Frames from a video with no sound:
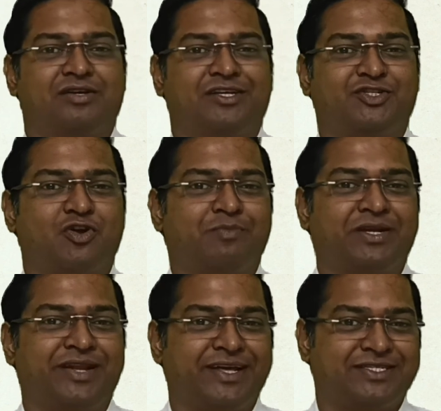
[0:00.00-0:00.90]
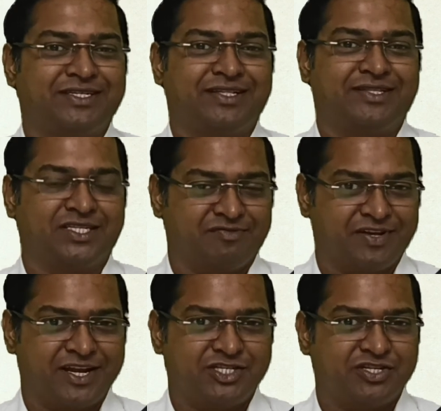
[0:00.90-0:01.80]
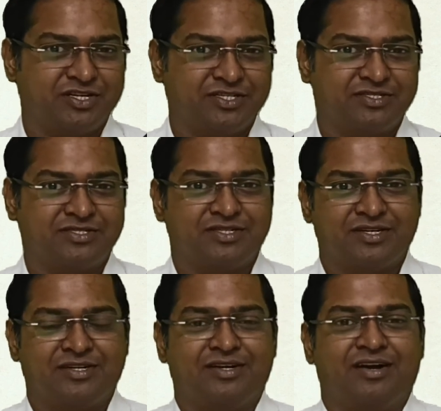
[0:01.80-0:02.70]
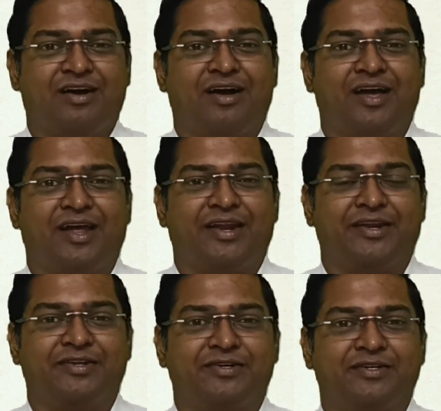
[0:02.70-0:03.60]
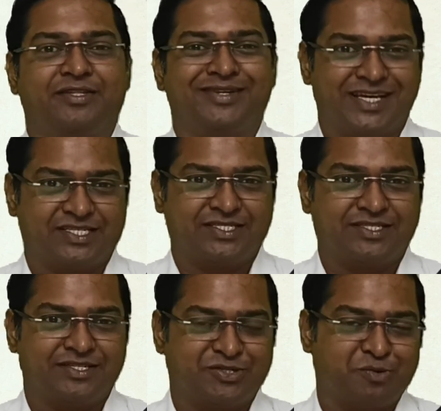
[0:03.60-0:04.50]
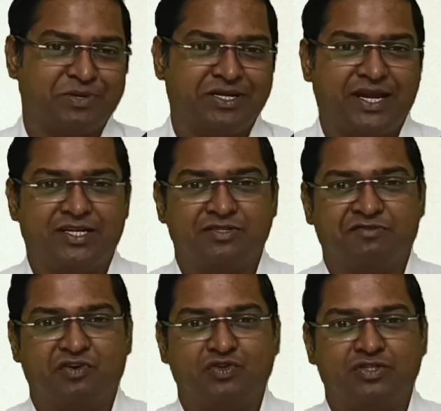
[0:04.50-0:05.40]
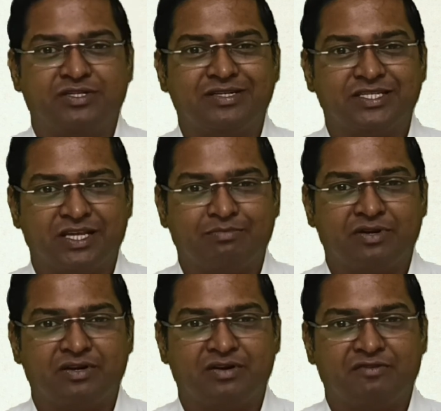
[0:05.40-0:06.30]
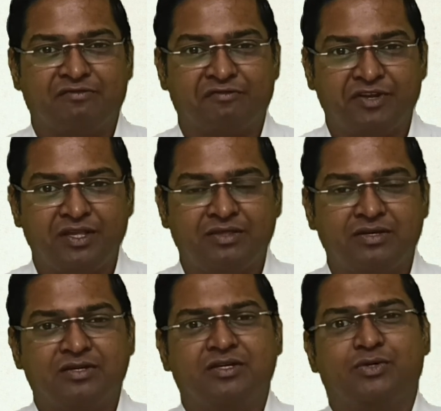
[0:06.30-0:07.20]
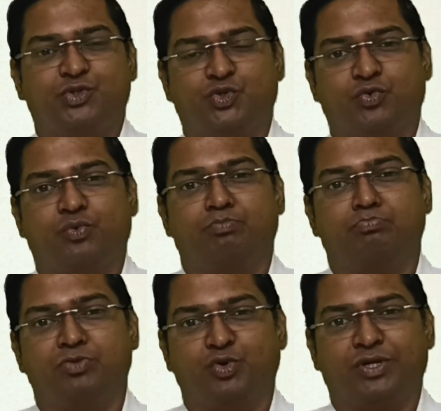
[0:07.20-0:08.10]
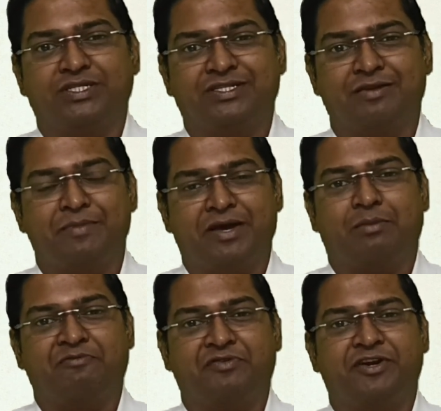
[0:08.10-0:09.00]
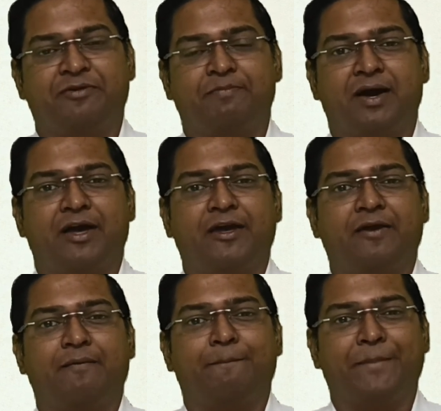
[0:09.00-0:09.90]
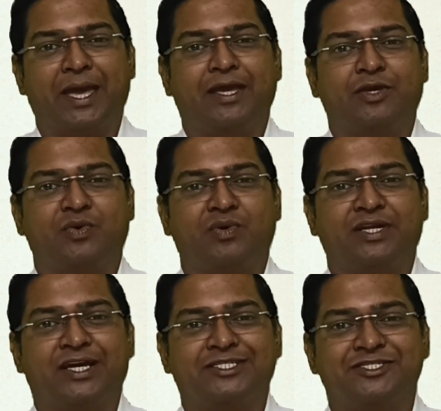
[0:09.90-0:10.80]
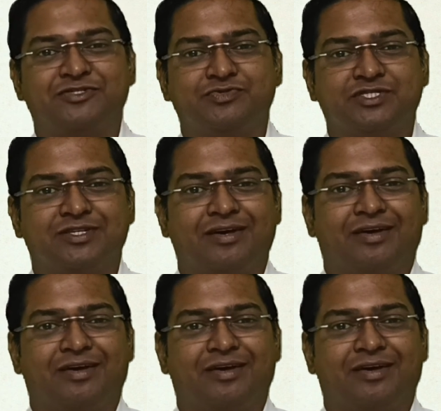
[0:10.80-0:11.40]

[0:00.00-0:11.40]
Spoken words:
installment dates in this financial year, and the next installment date is of course December 15th. So you can still make up for it by paying your tax dues